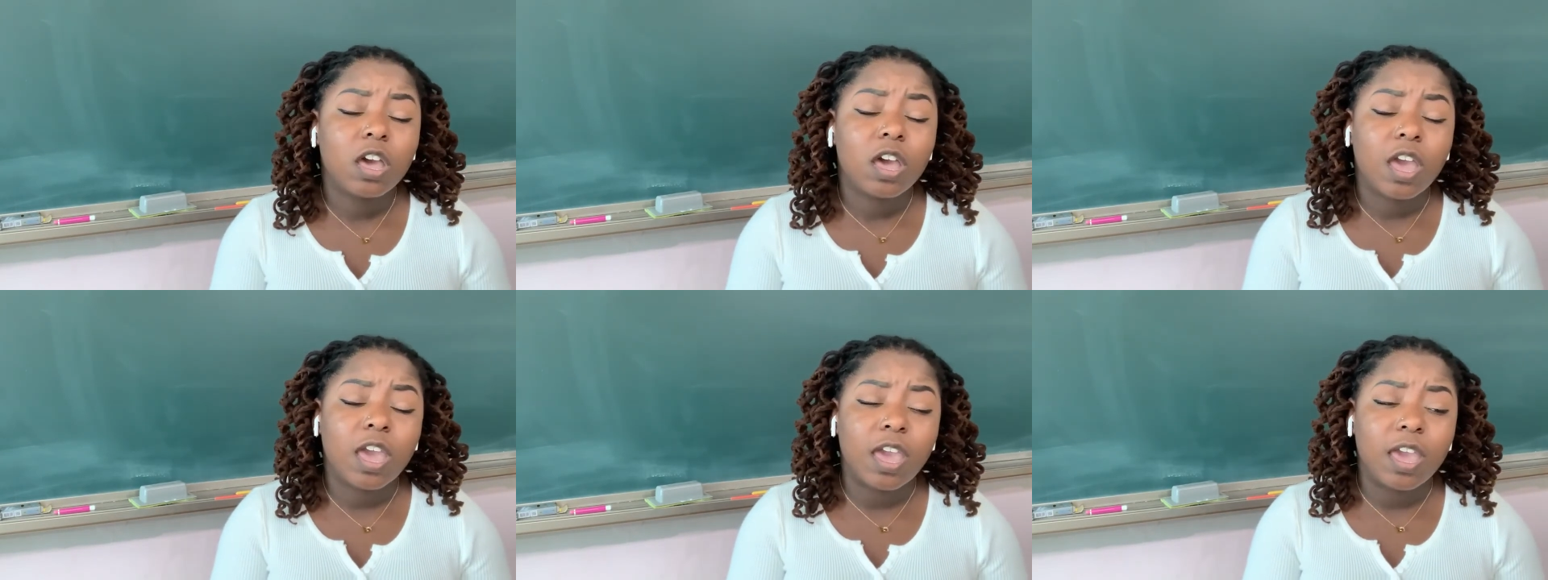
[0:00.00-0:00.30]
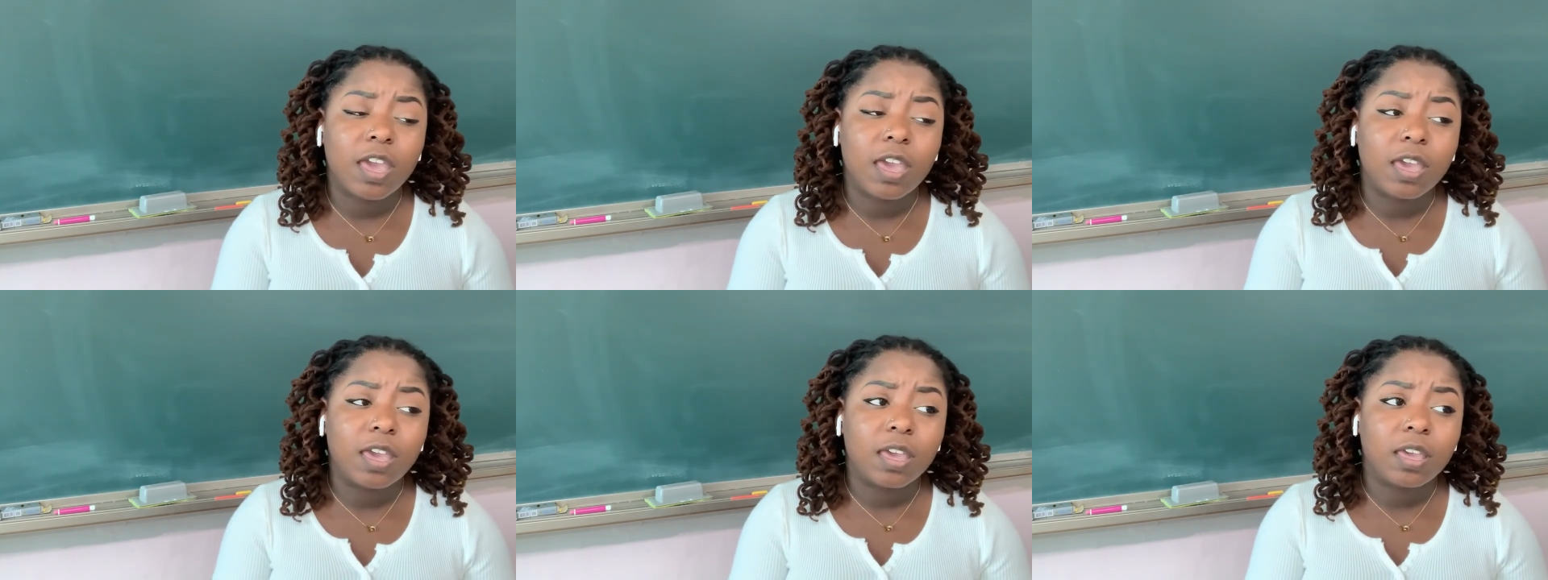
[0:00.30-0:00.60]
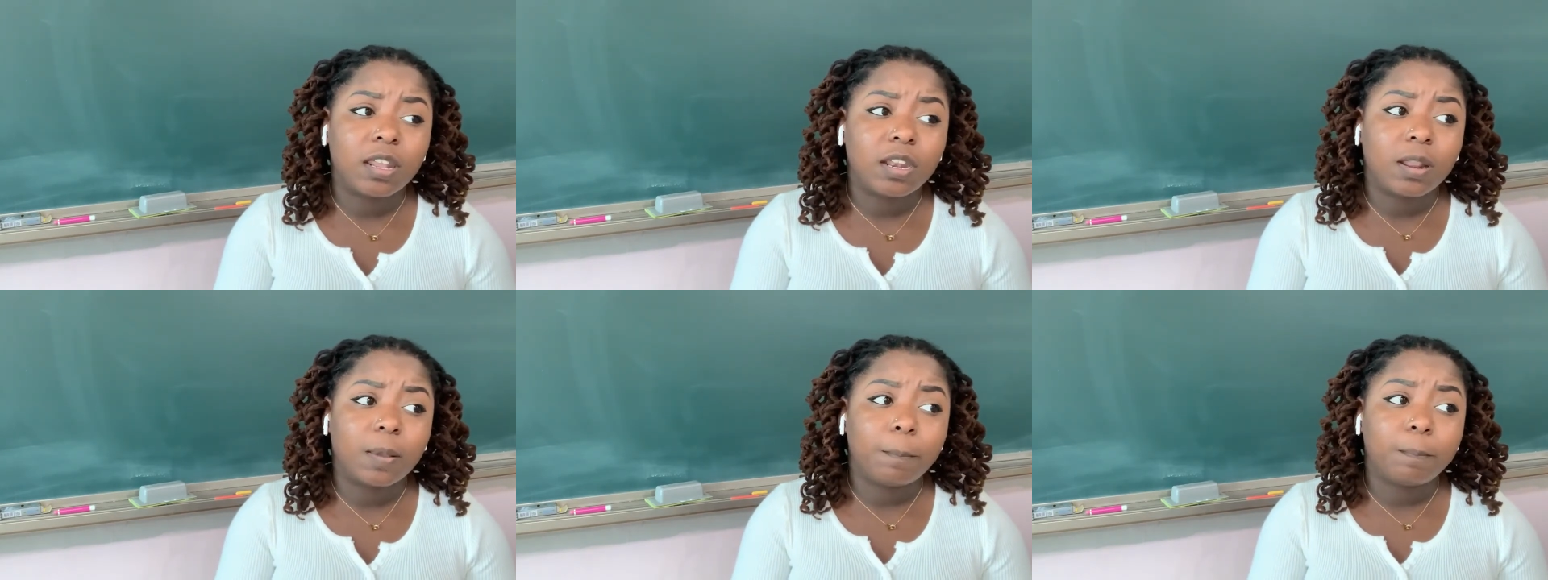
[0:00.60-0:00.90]

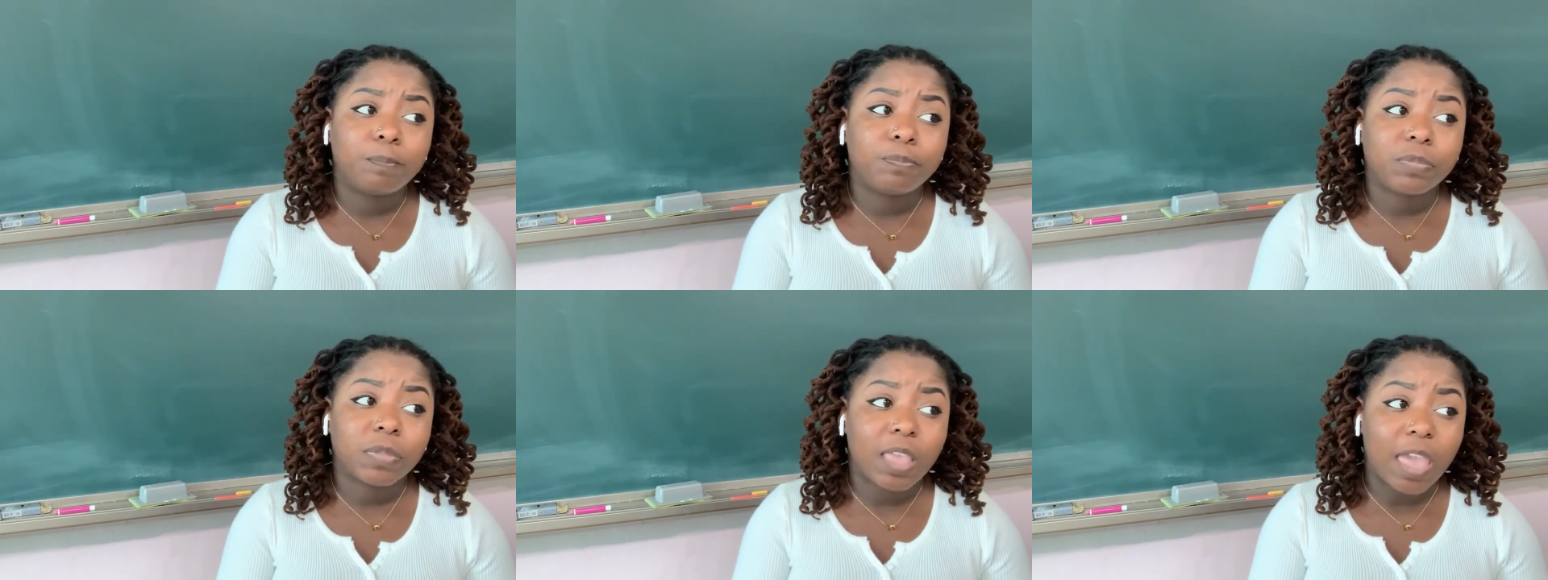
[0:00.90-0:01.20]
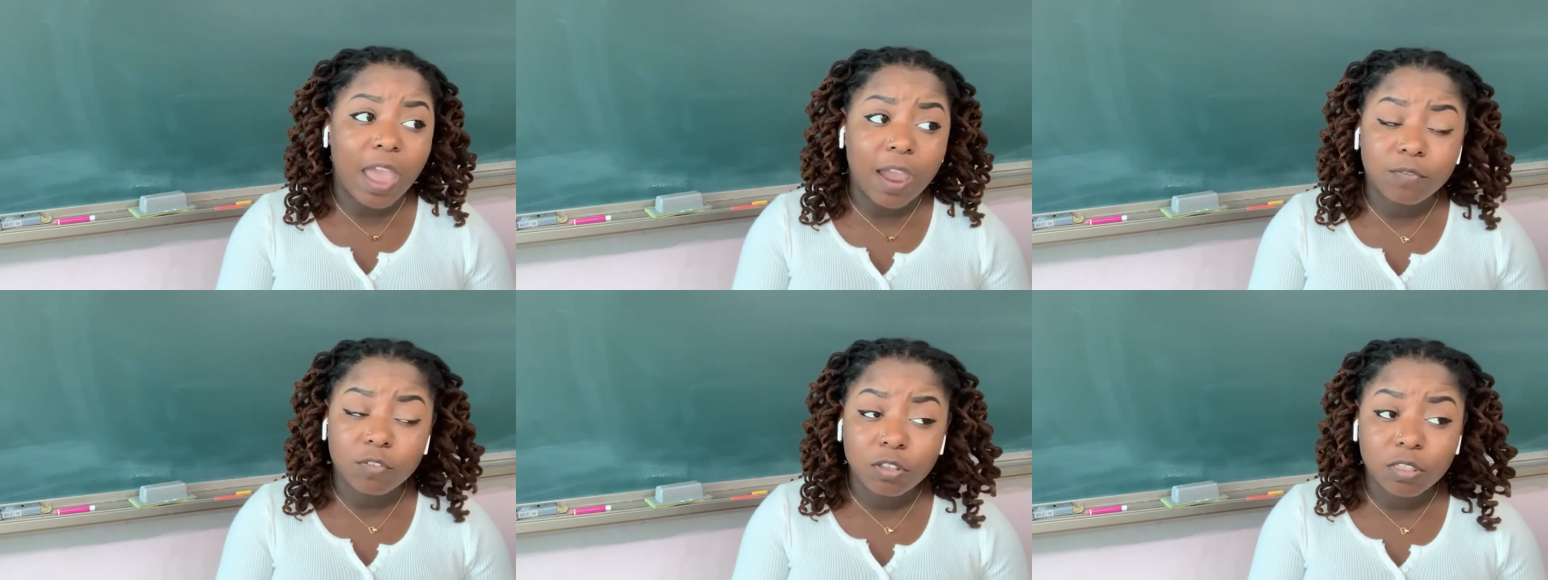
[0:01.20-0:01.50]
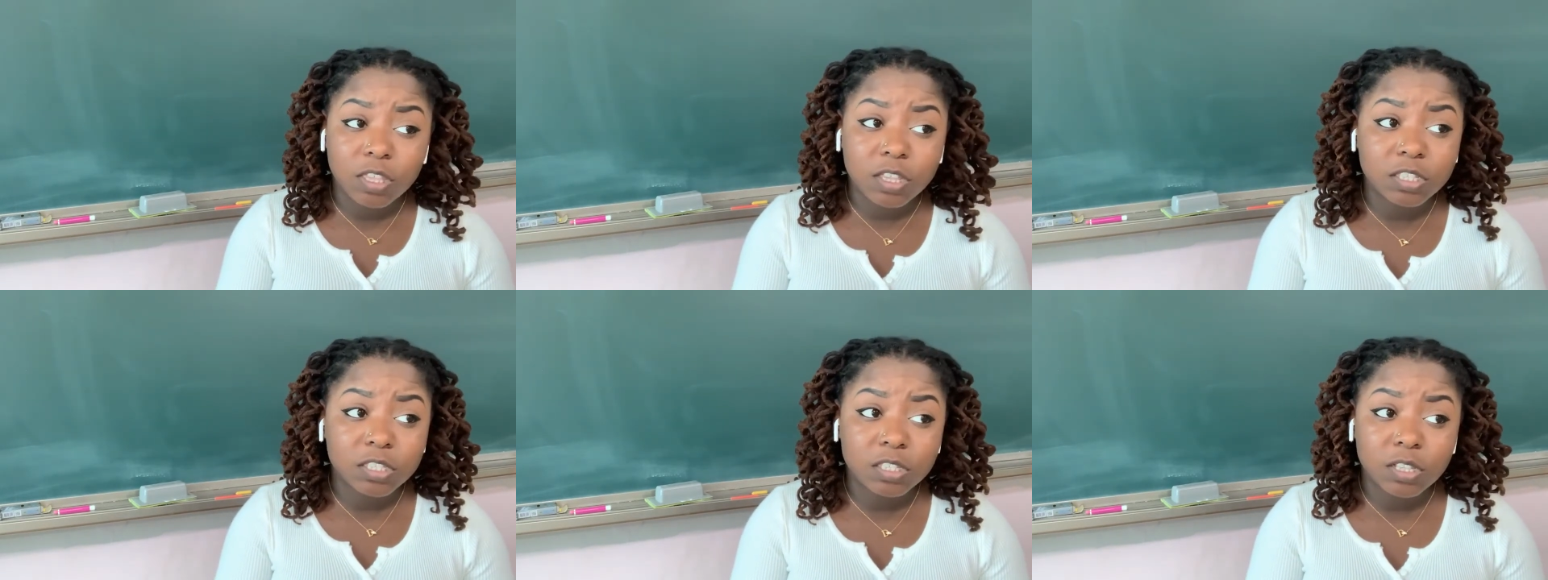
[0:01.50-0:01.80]
and after
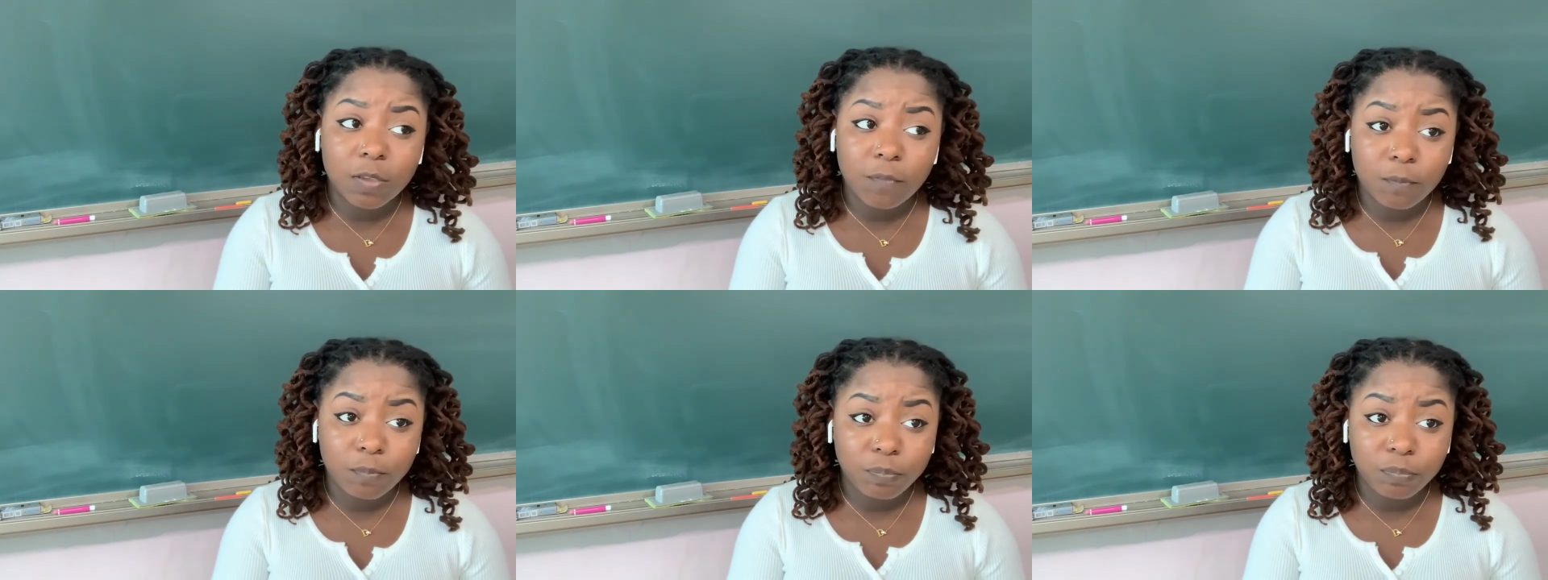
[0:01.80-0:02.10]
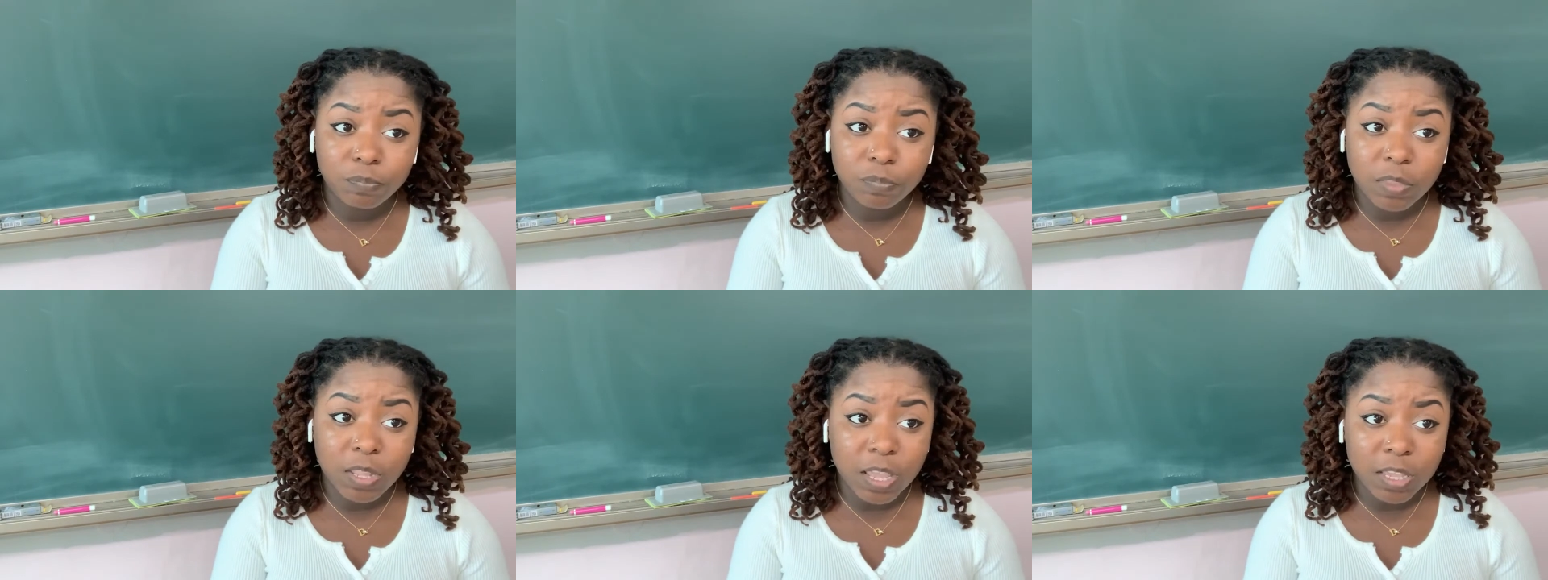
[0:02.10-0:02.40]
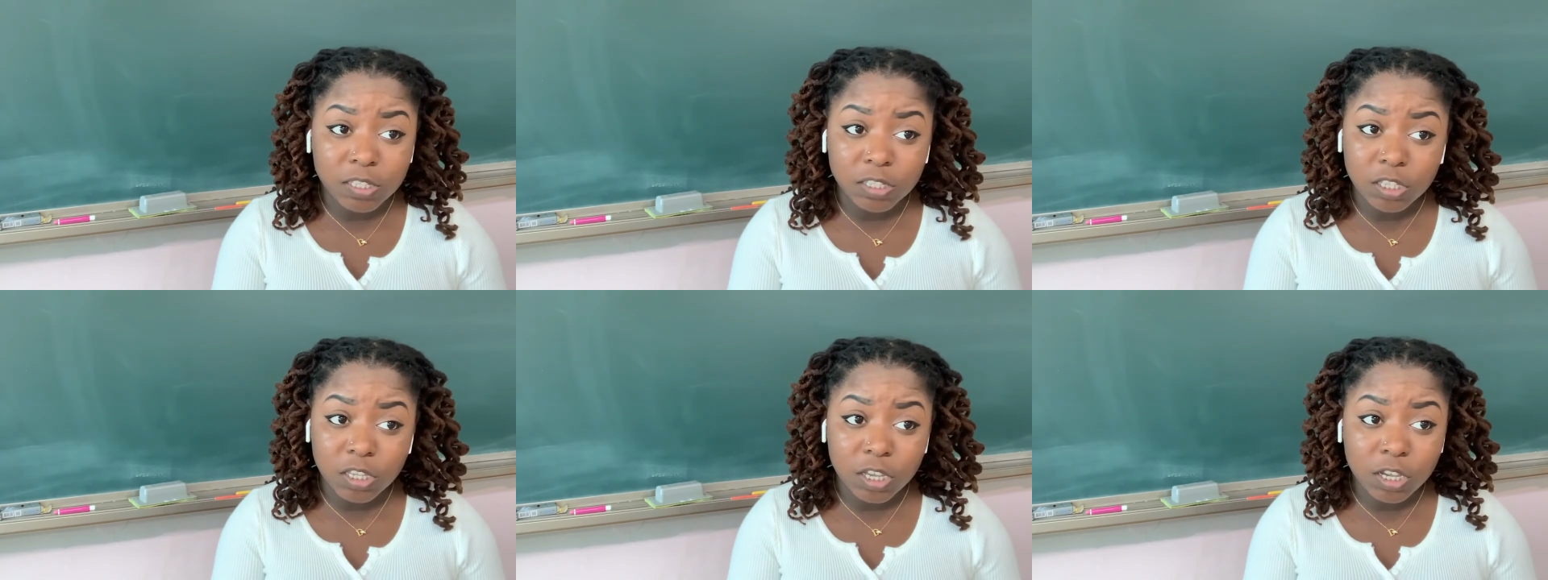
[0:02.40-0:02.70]
this
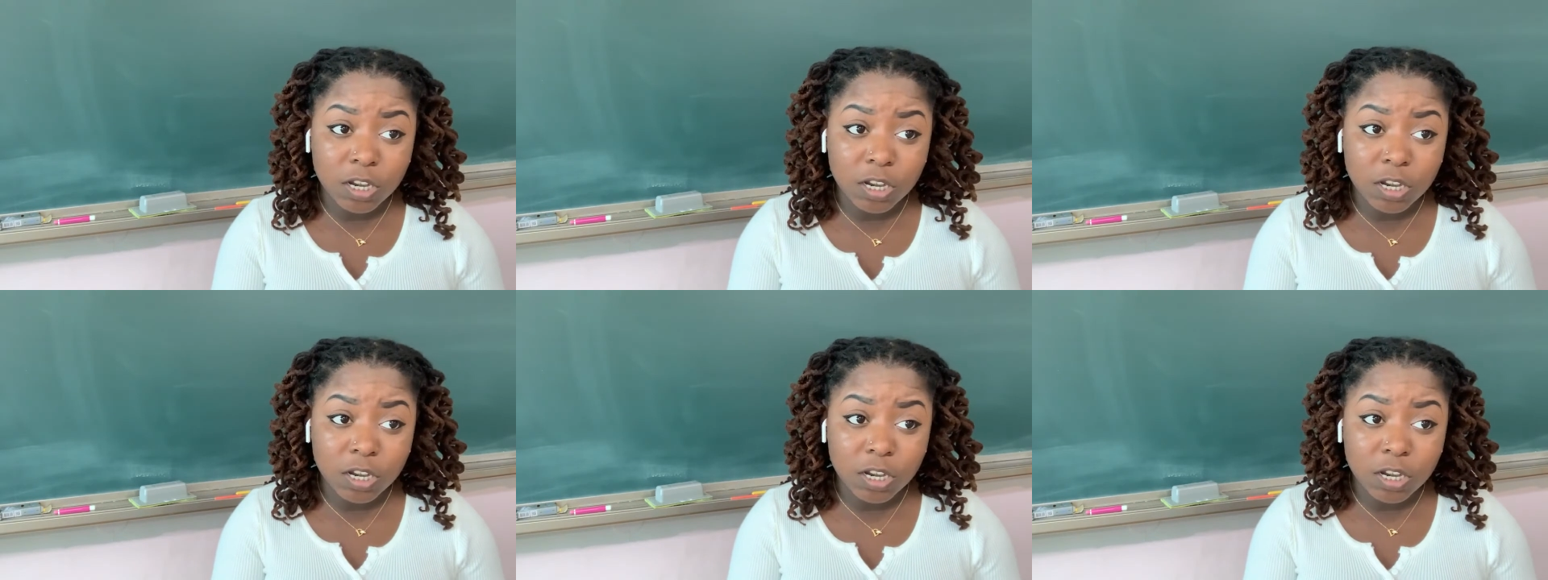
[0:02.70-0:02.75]
next